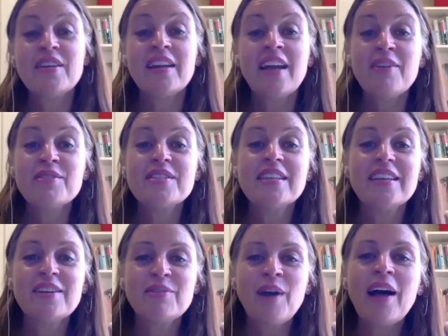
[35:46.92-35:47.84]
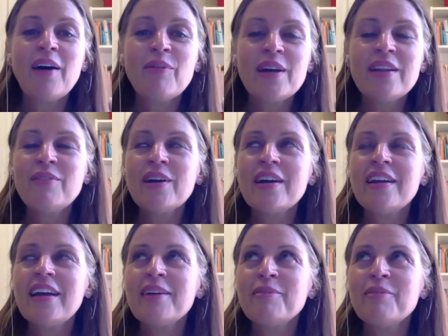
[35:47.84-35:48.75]
I was thinking, wow, what
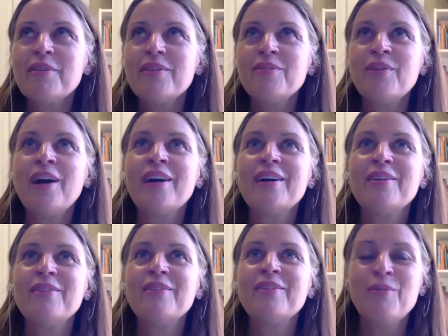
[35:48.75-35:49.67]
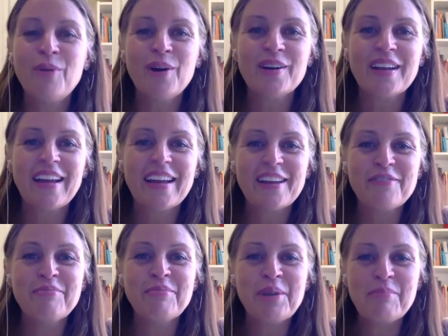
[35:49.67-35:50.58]
award could I
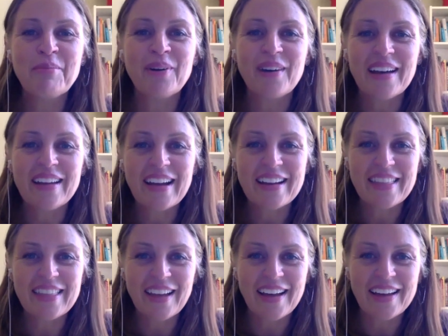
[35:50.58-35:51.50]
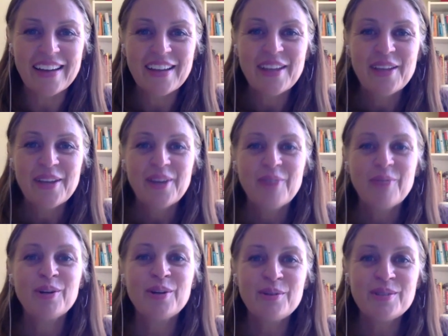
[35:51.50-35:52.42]
give people? And I thought, well,
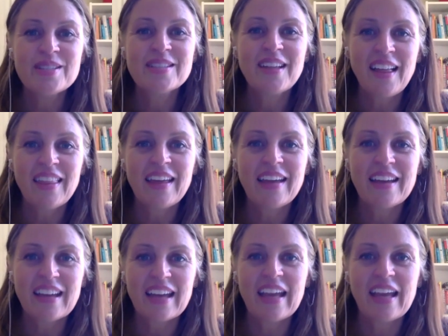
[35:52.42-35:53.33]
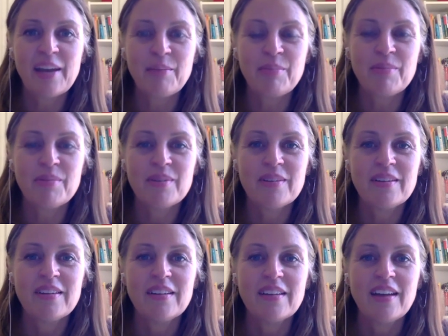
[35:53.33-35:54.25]
who does not like a cape?
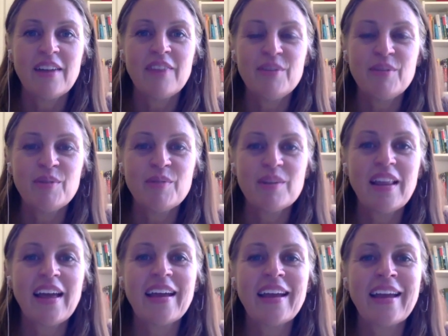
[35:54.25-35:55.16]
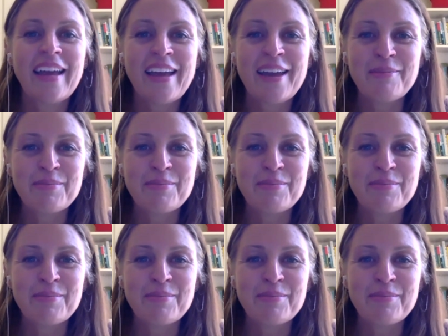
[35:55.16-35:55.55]
Everyone would like a cape.